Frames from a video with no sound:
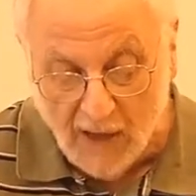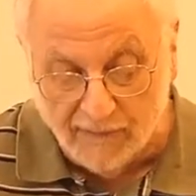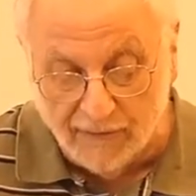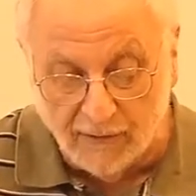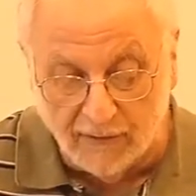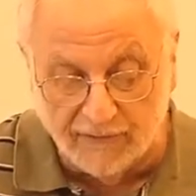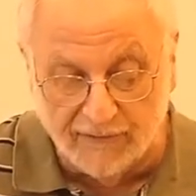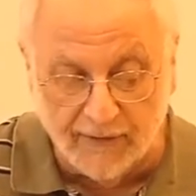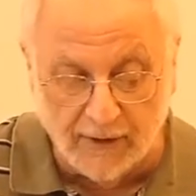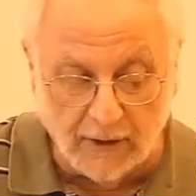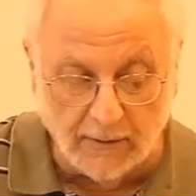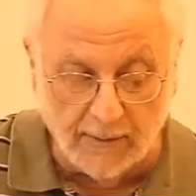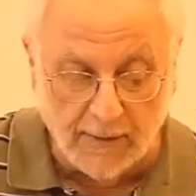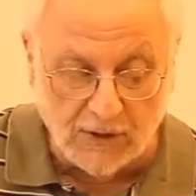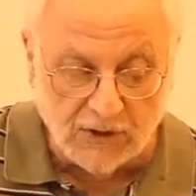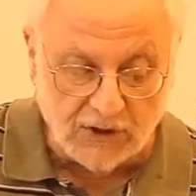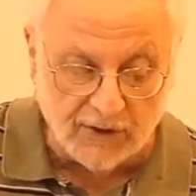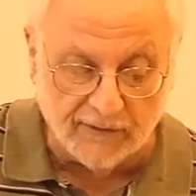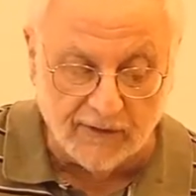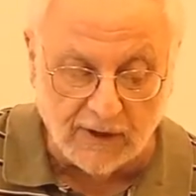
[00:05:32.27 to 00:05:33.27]

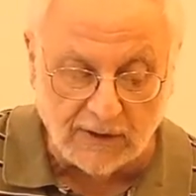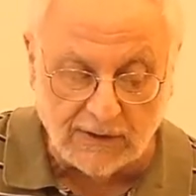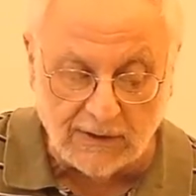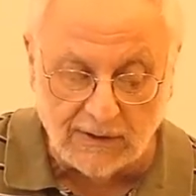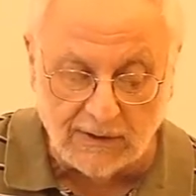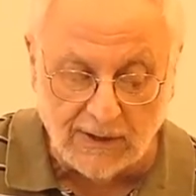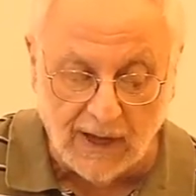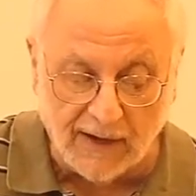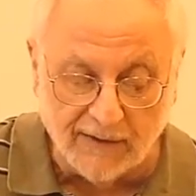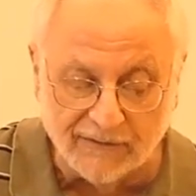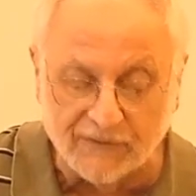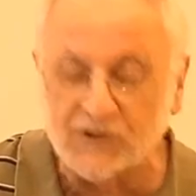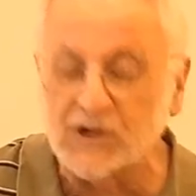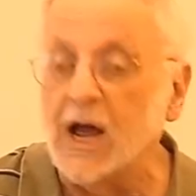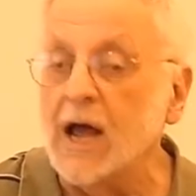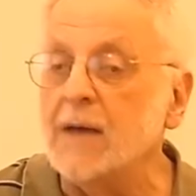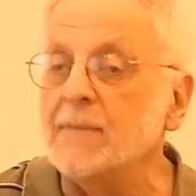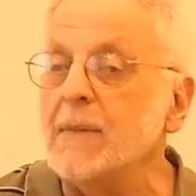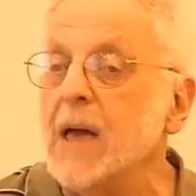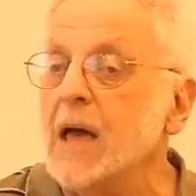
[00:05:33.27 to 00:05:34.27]
fulfillment of a
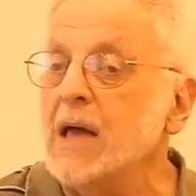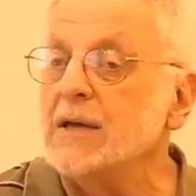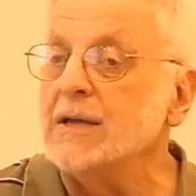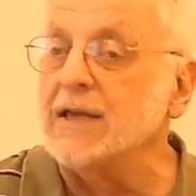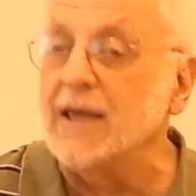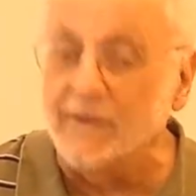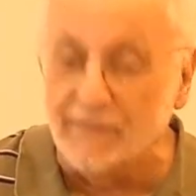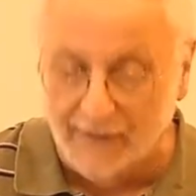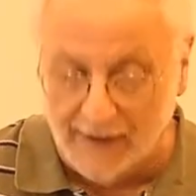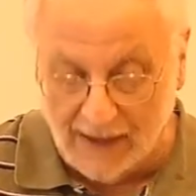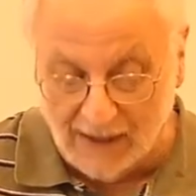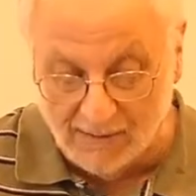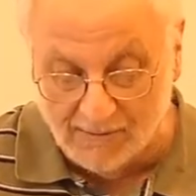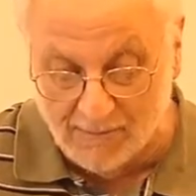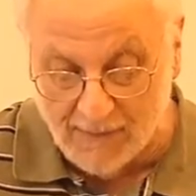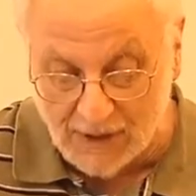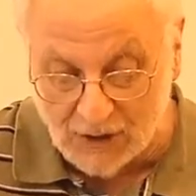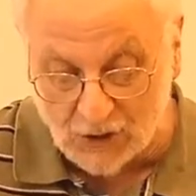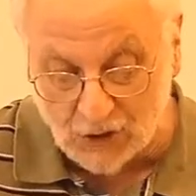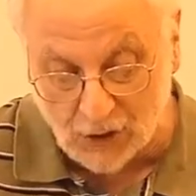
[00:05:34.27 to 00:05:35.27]
lifetime giving
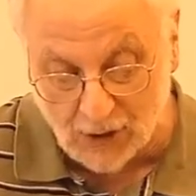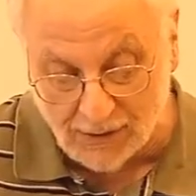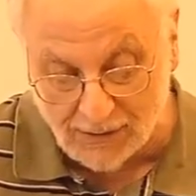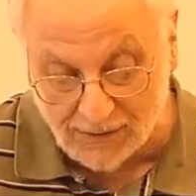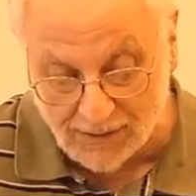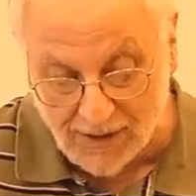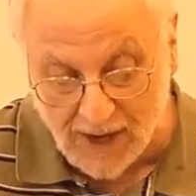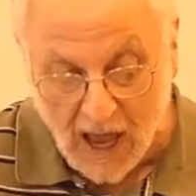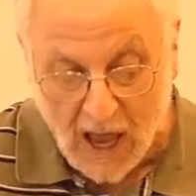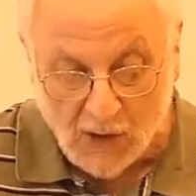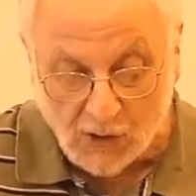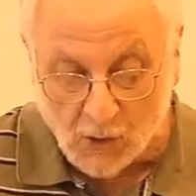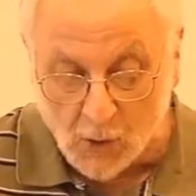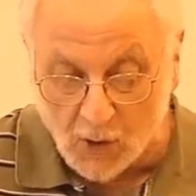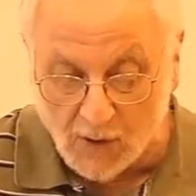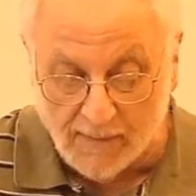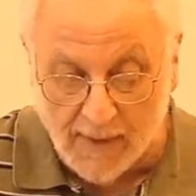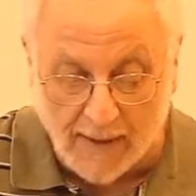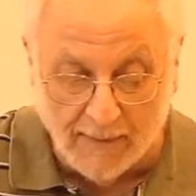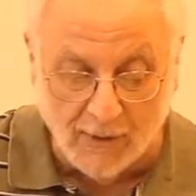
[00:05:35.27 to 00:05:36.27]
mission,
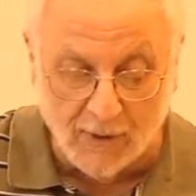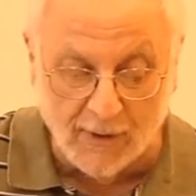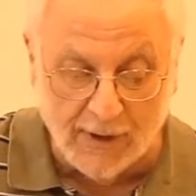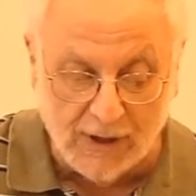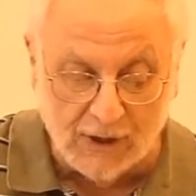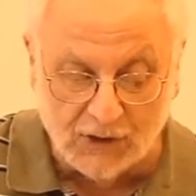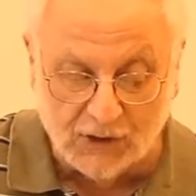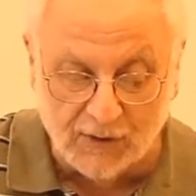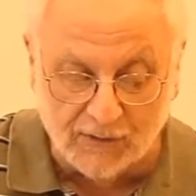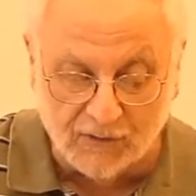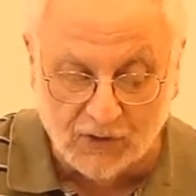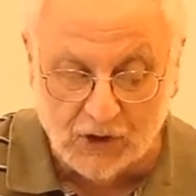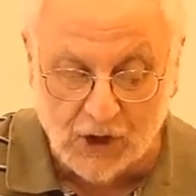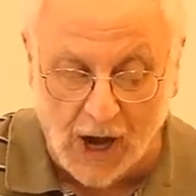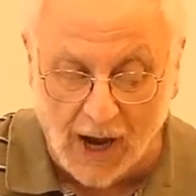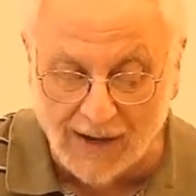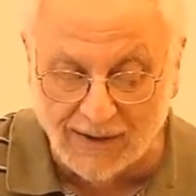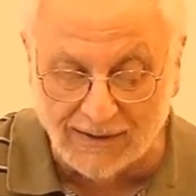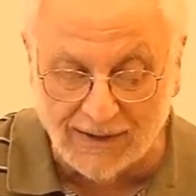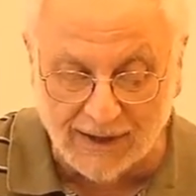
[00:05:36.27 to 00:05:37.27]
nor memories of
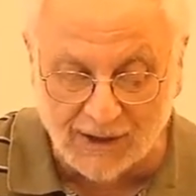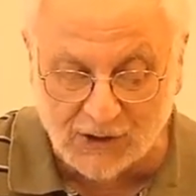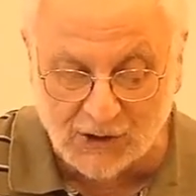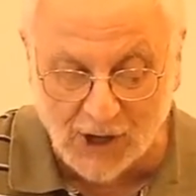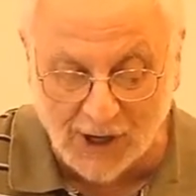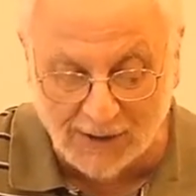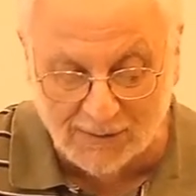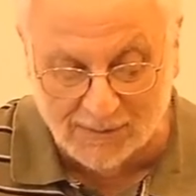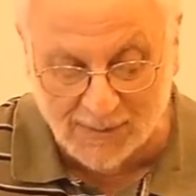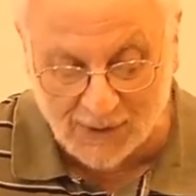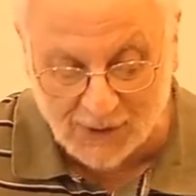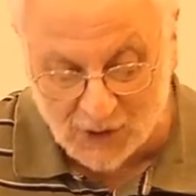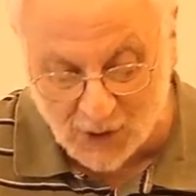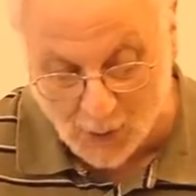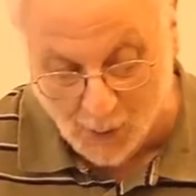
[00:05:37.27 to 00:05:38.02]
child excitement